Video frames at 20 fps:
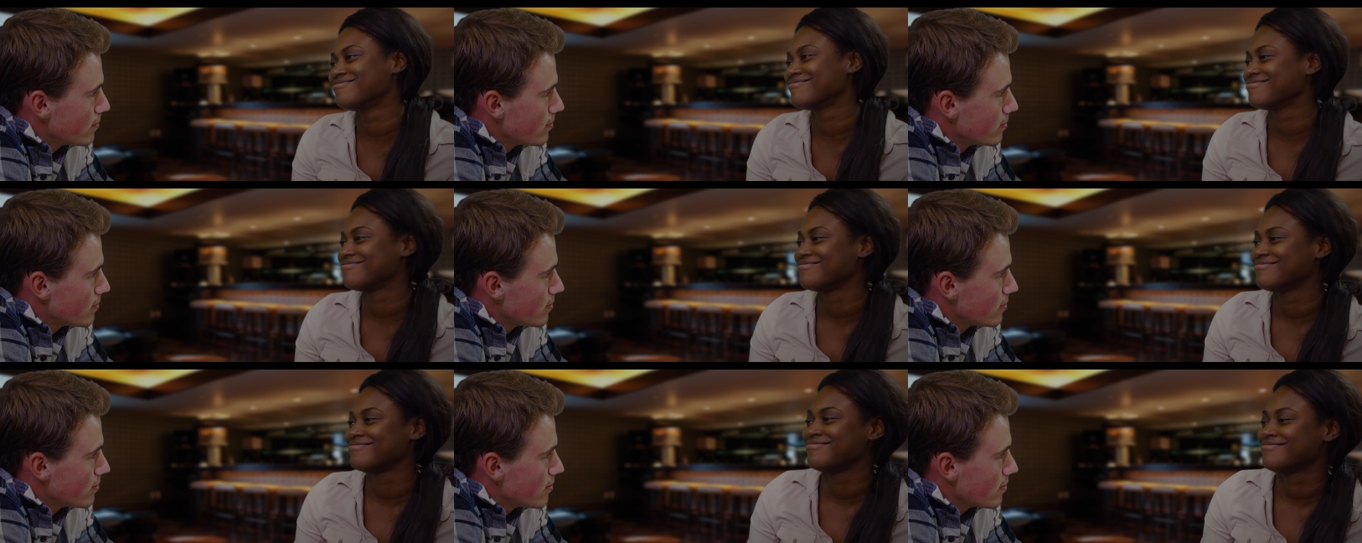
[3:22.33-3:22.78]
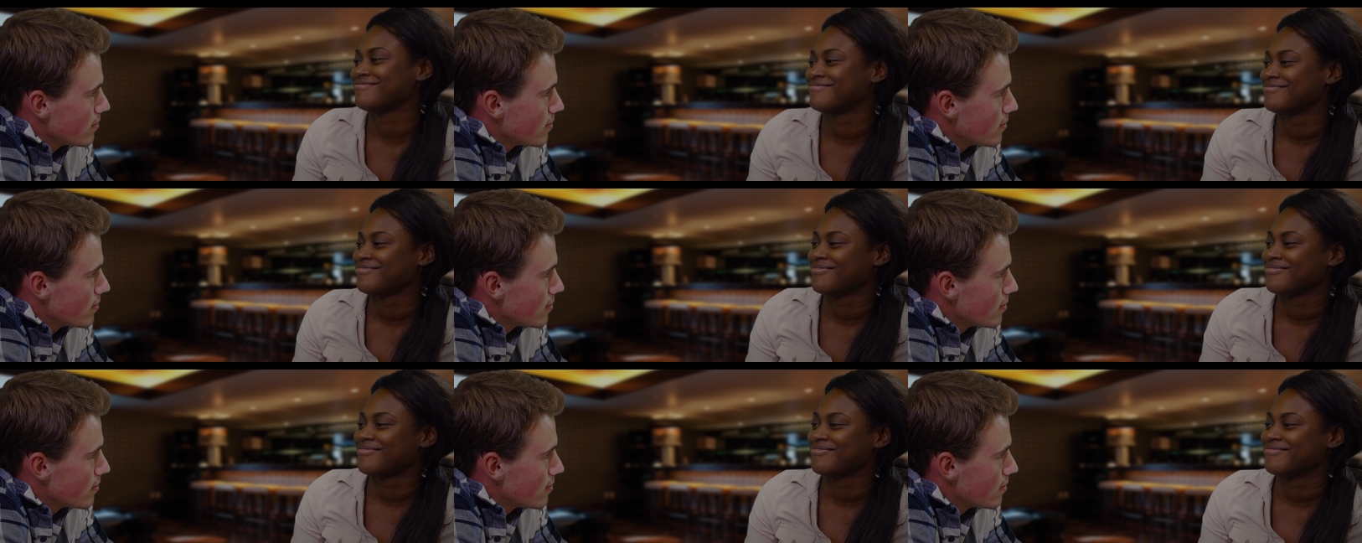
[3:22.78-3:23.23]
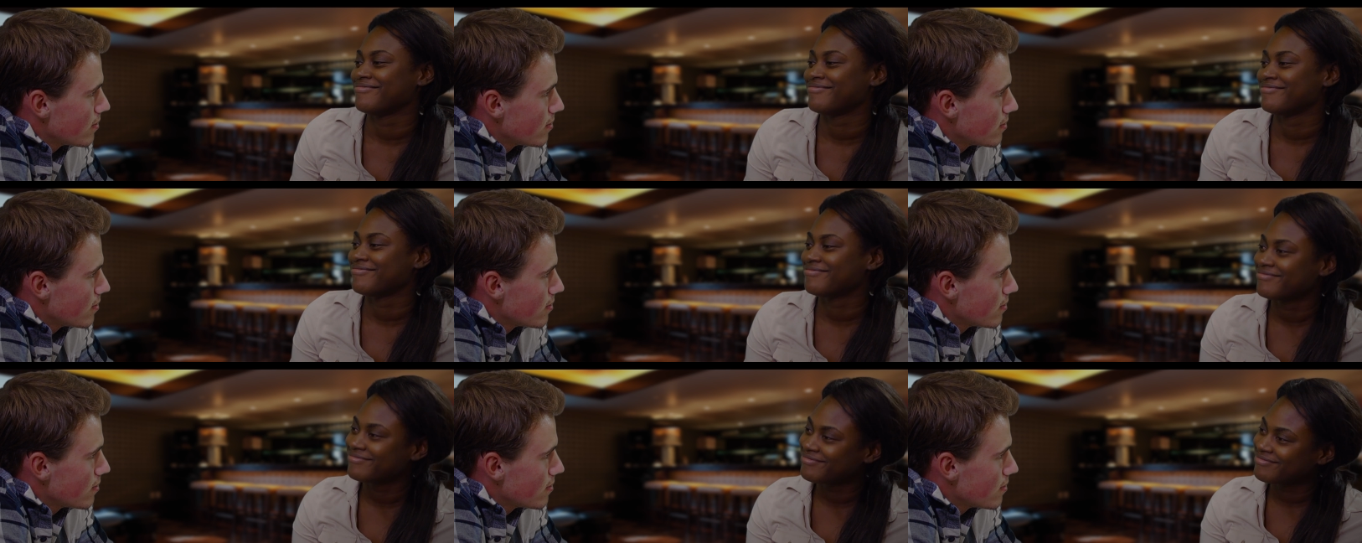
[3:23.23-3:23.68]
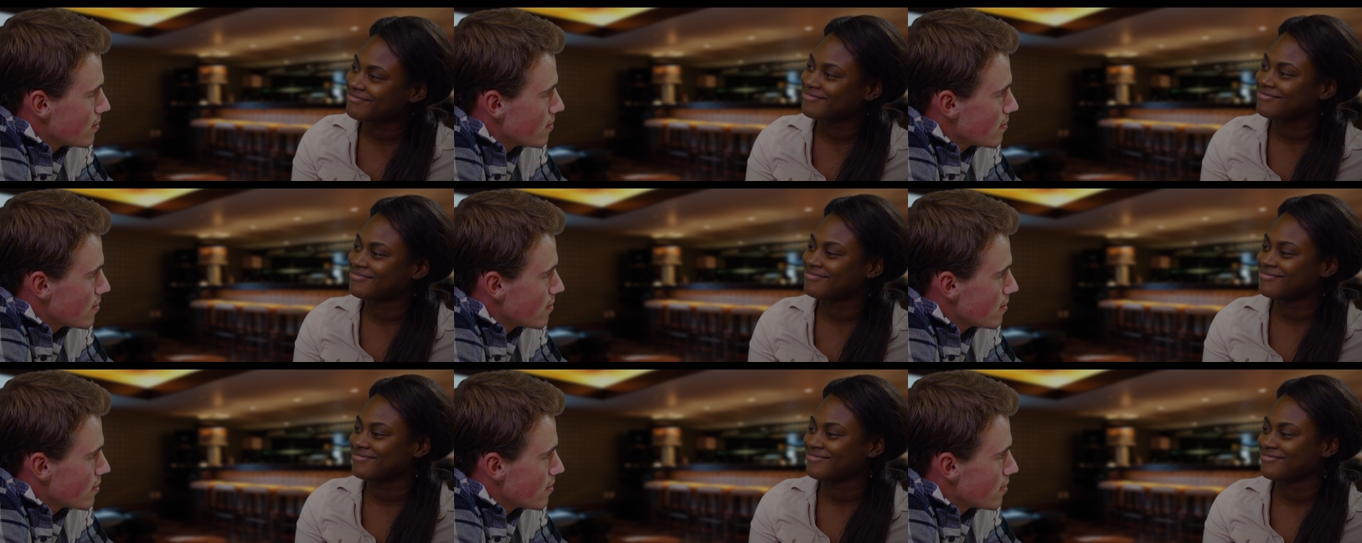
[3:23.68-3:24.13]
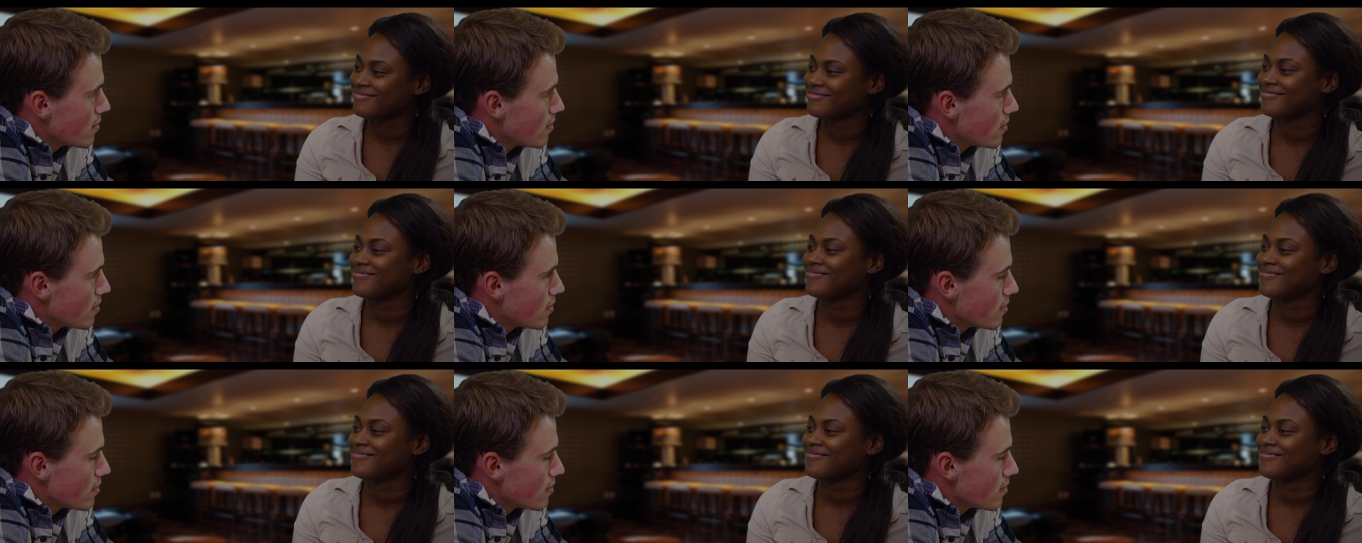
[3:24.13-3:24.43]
Nobody speaks.